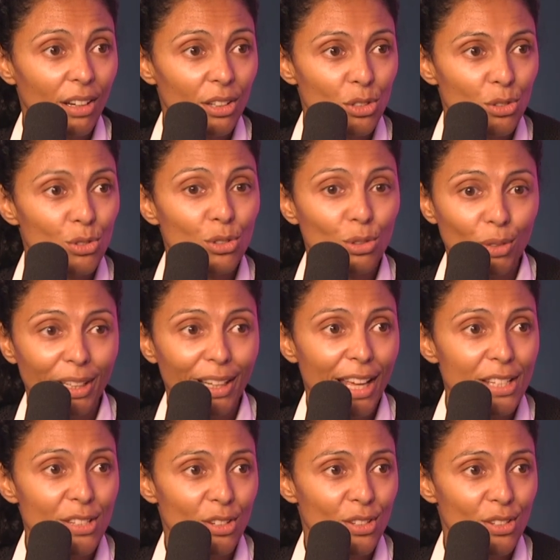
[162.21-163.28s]
tutoring
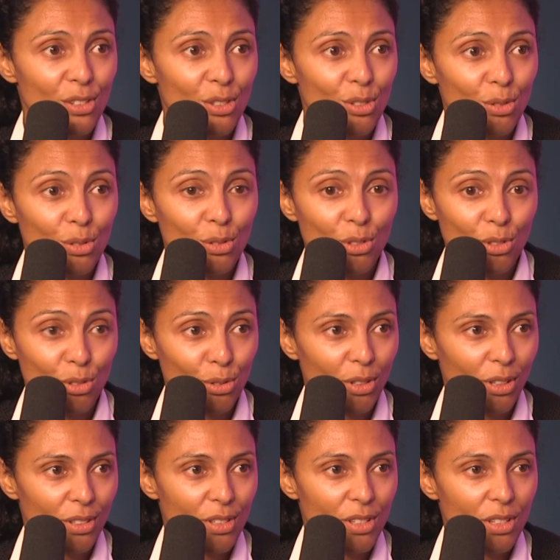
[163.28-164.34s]
lessons to
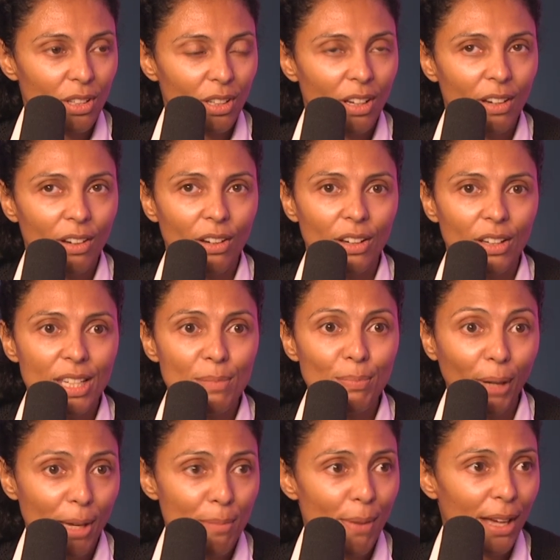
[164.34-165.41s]
students in
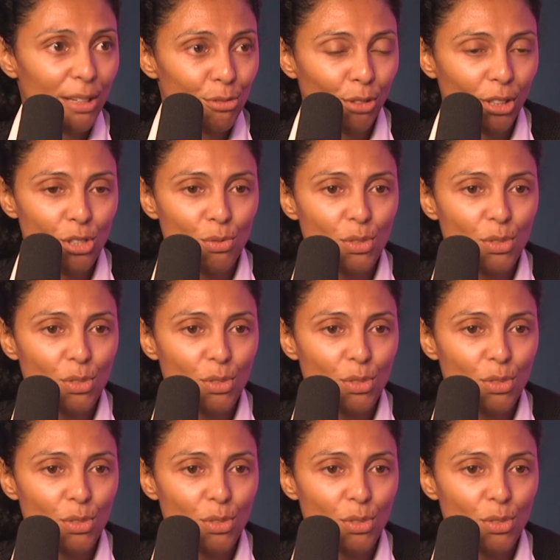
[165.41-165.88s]
prépa in French,